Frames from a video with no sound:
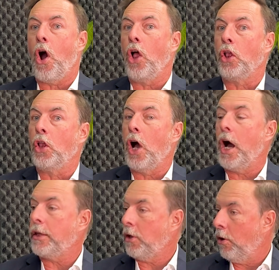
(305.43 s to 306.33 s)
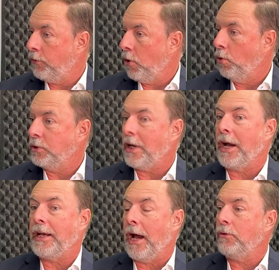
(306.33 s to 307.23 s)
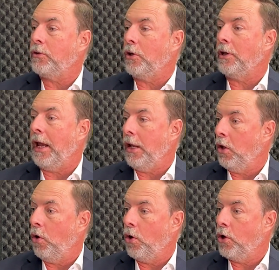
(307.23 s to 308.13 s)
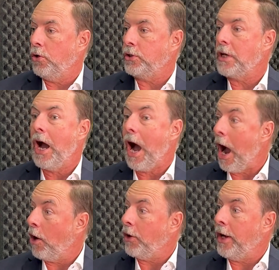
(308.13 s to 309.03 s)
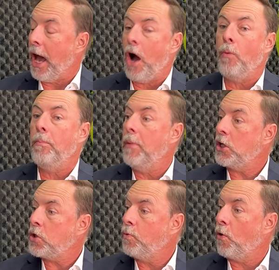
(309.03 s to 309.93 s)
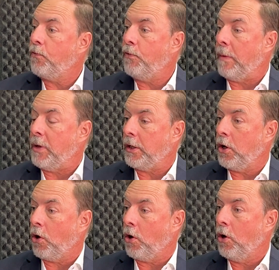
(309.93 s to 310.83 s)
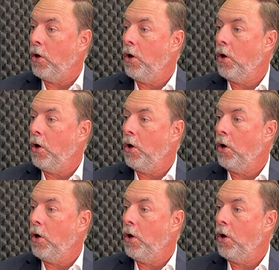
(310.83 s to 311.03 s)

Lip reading: a lot of those accountants and lawyers are now much more familiar